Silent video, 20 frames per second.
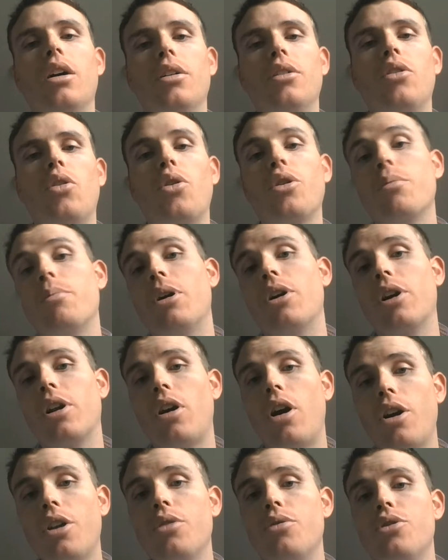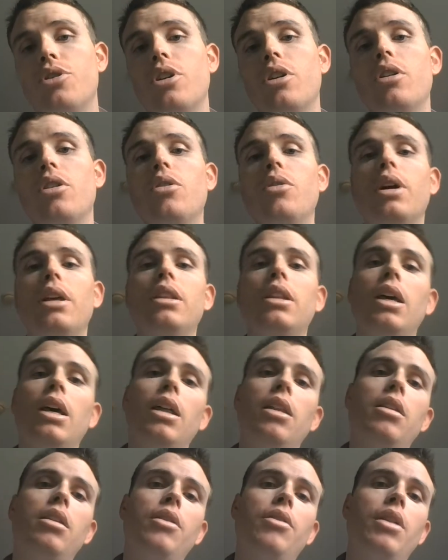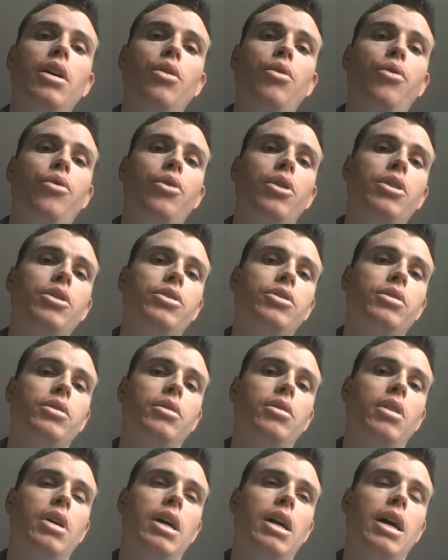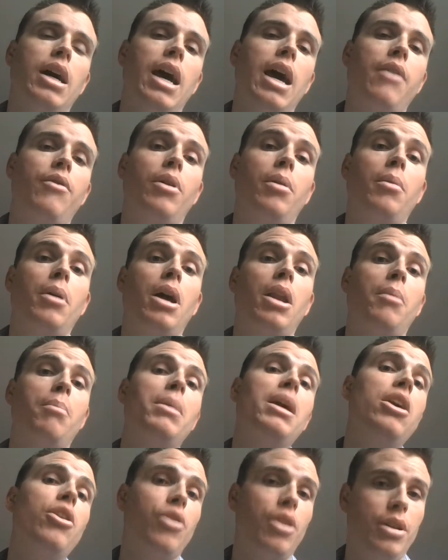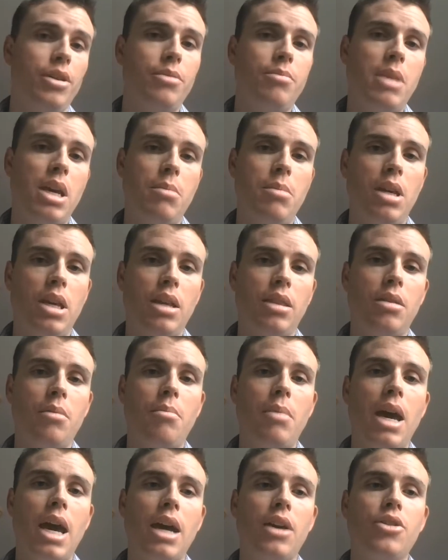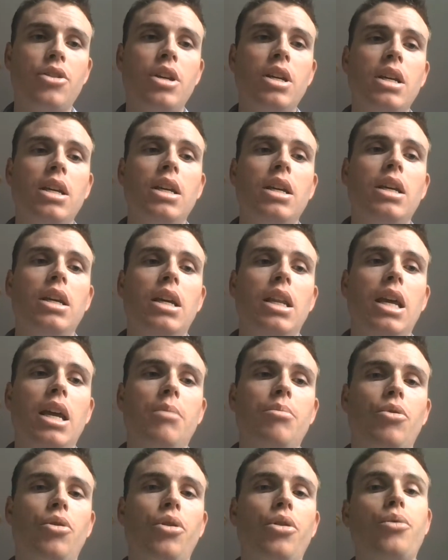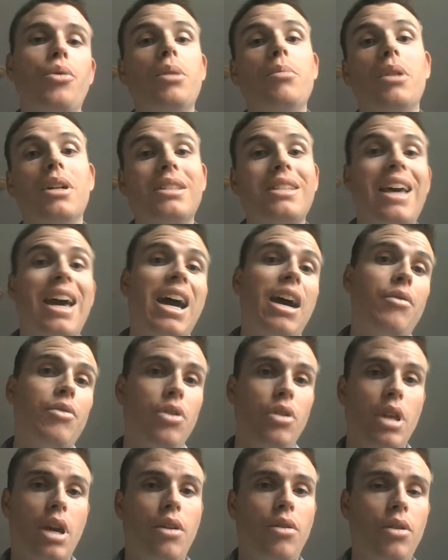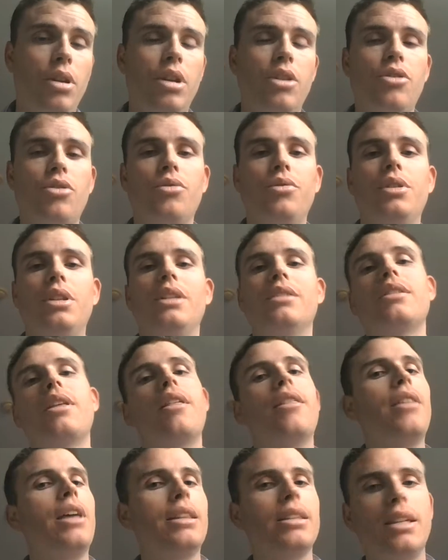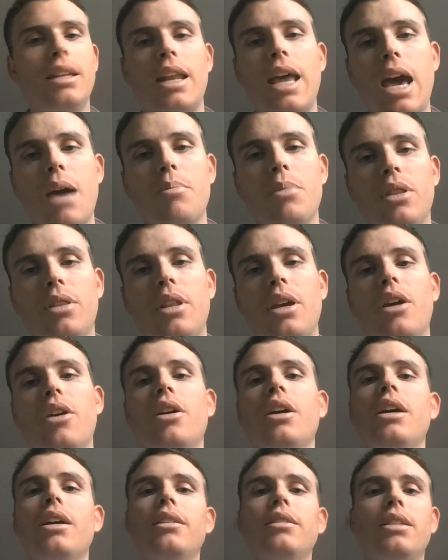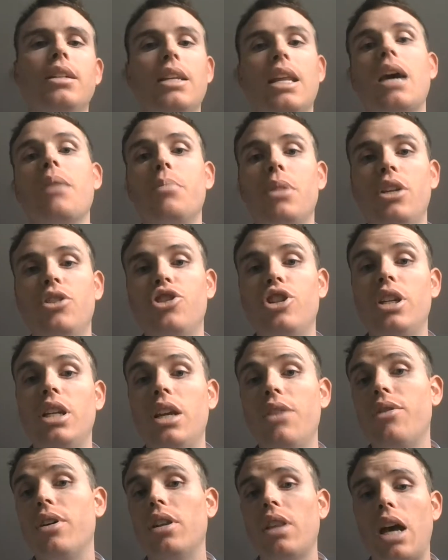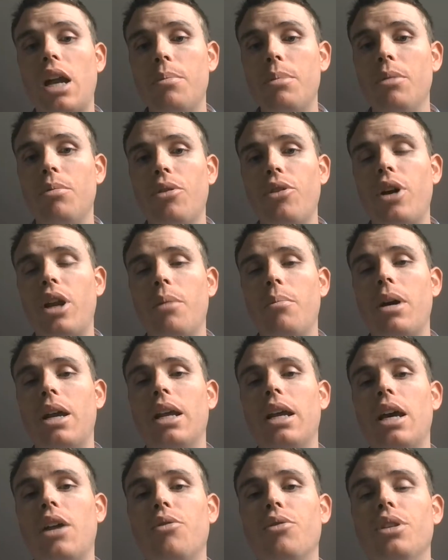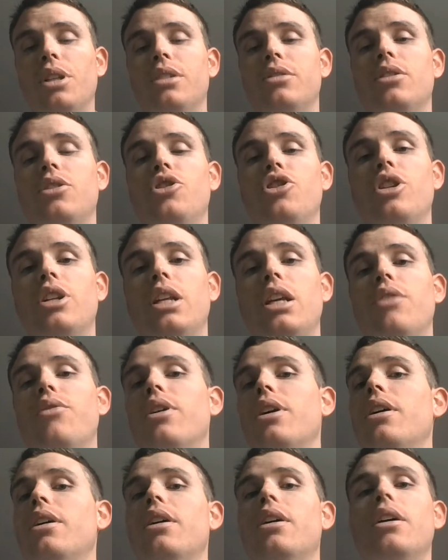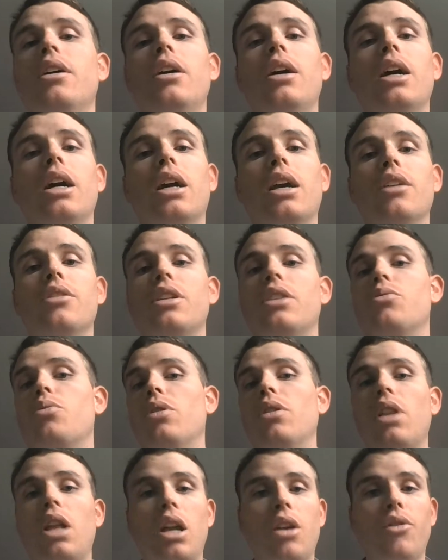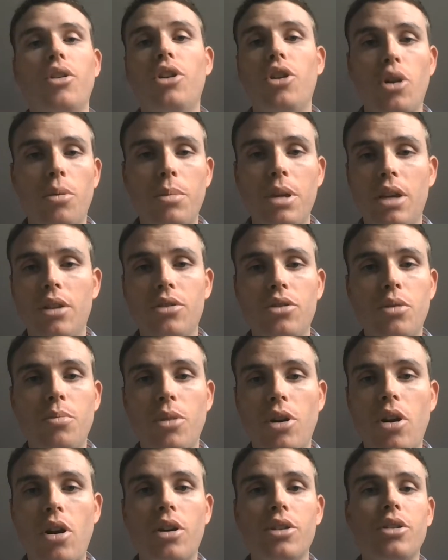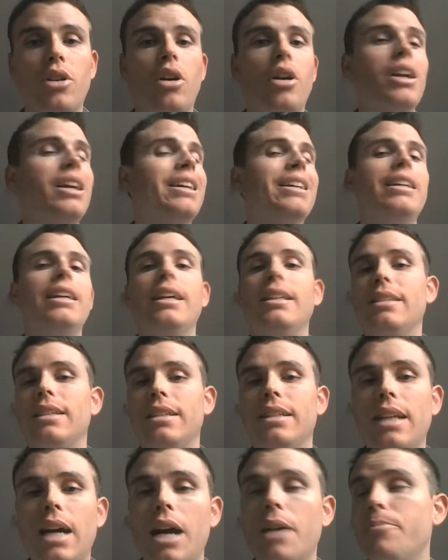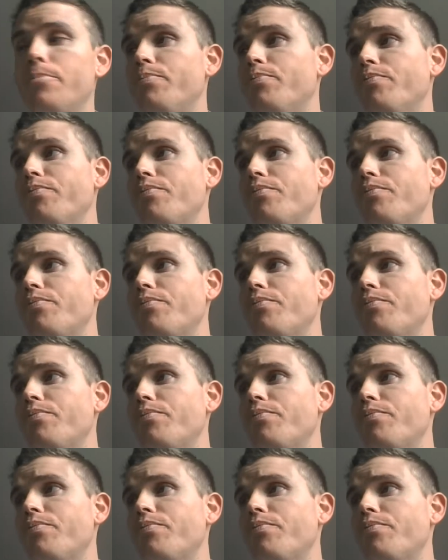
North American Auto Show, and then they'll first have an appearance maybe at the bash in April, 3 months after that initial release. That didn't happen there. Didn't happen in Geneva. A lot of people thought it might have gotten released in Geneva because that's where a lot of the European supercars are. It did not.